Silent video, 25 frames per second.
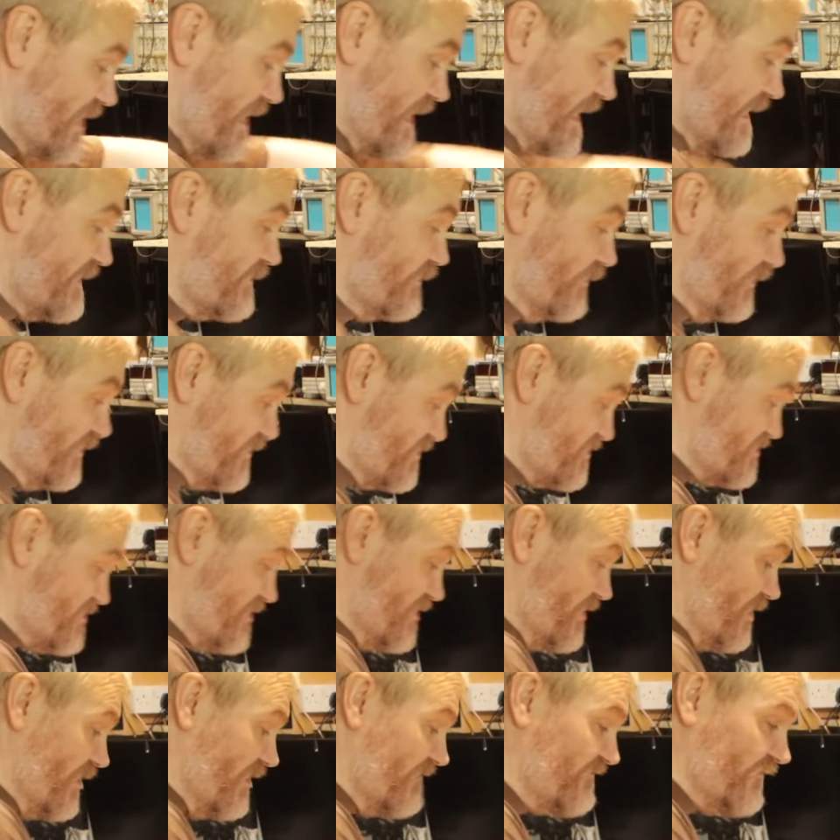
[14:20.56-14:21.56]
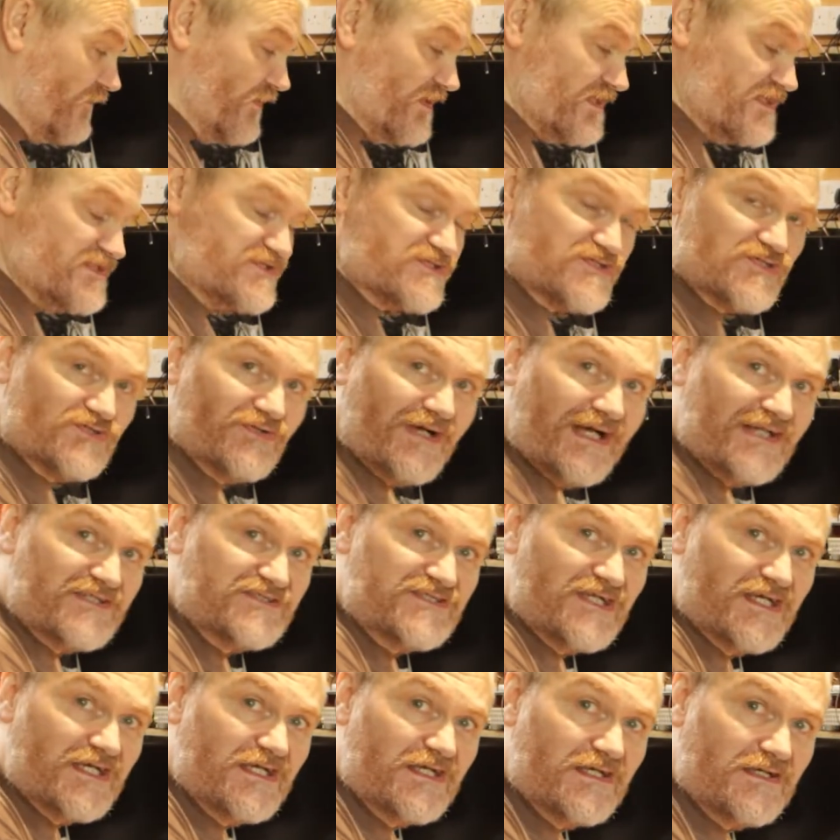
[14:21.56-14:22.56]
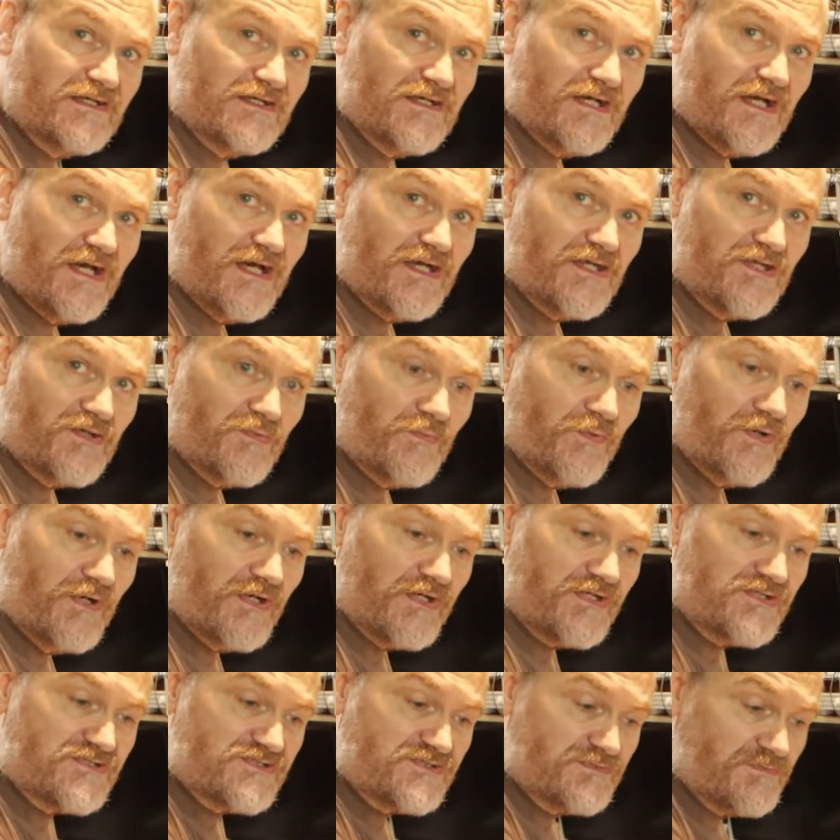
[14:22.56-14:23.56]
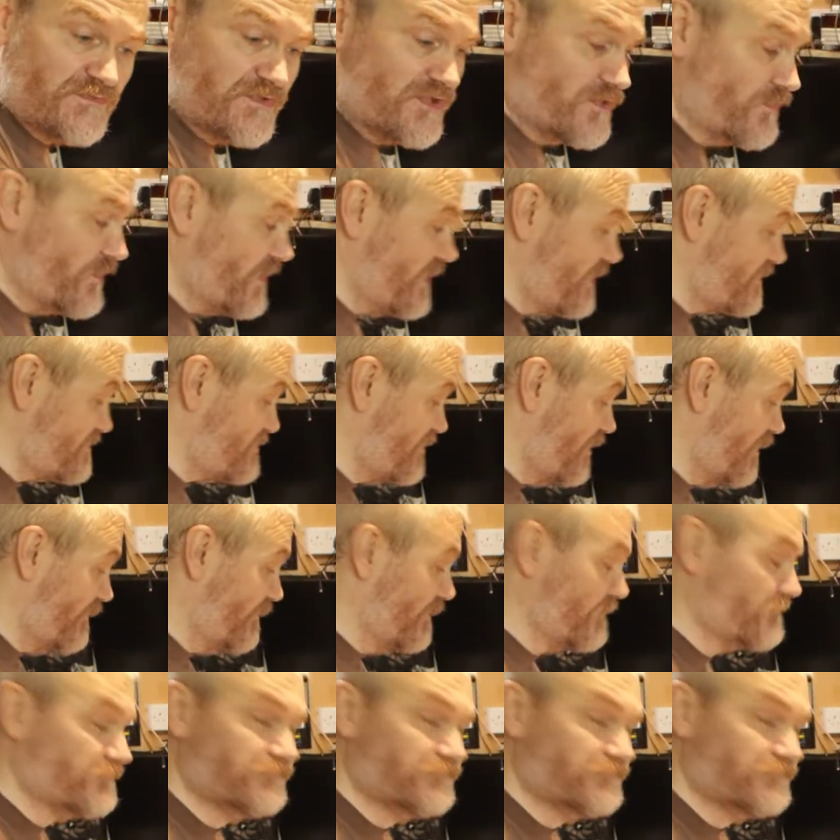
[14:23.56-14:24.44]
in order to avoid scratching your worktop.